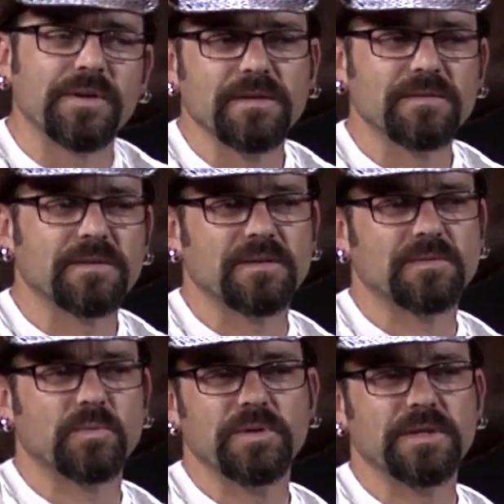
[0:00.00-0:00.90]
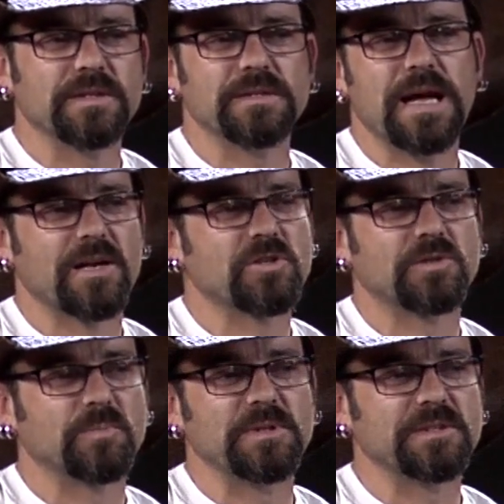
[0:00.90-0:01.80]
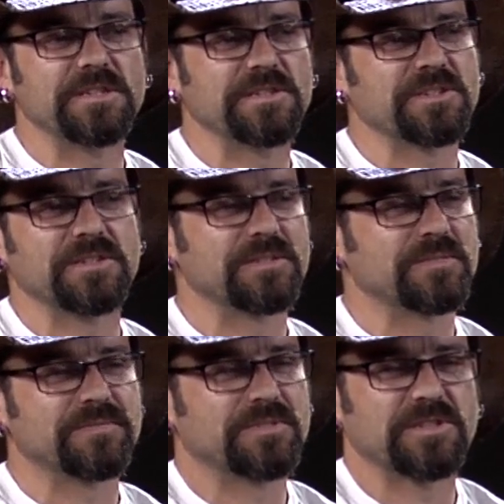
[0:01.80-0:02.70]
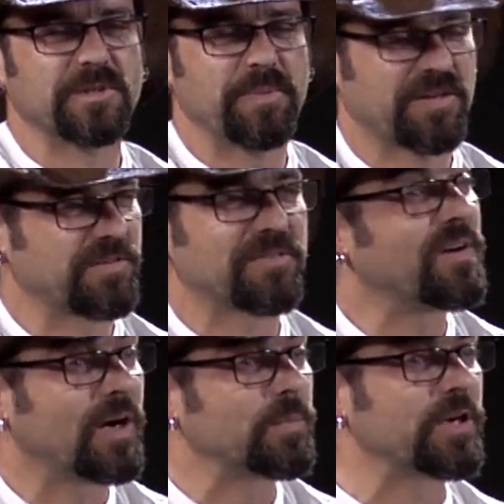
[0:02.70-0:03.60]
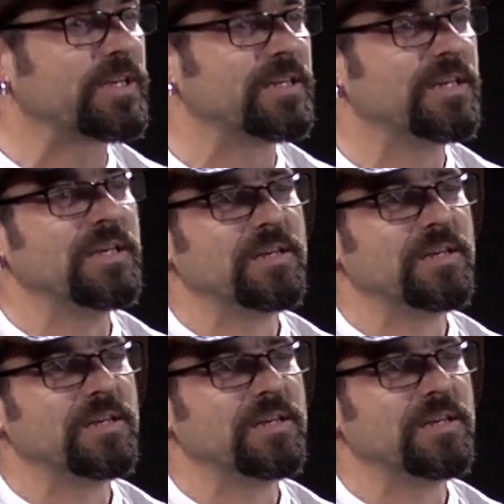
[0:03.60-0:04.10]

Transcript: like uh, really natural ability just to just to pick stuff up, right? Right.